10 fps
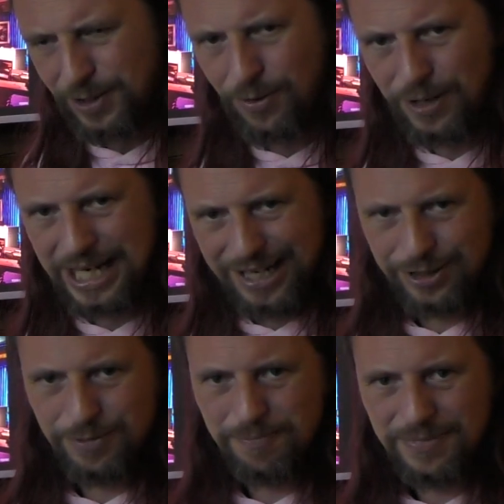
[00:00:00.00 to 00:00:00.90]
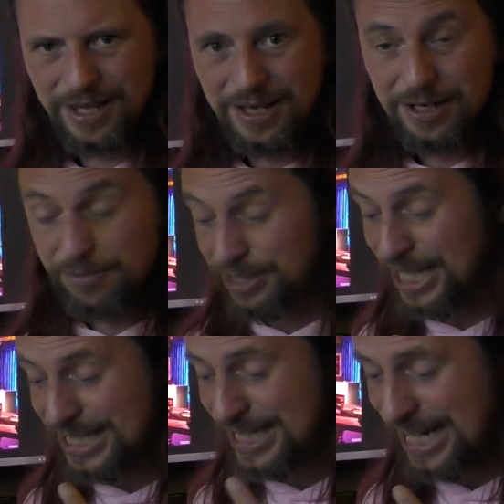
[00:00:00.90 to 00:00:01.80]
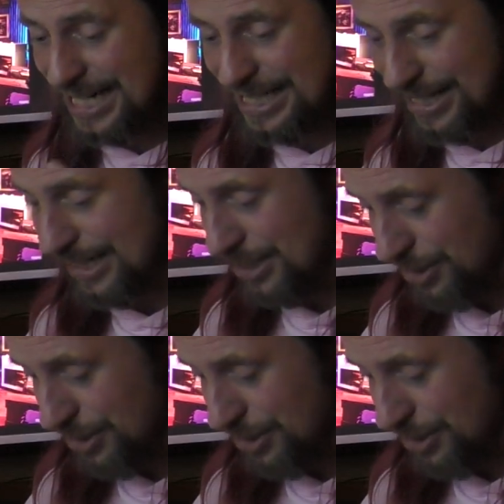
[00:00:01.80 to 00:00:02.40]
coriander, but that's a handy thing to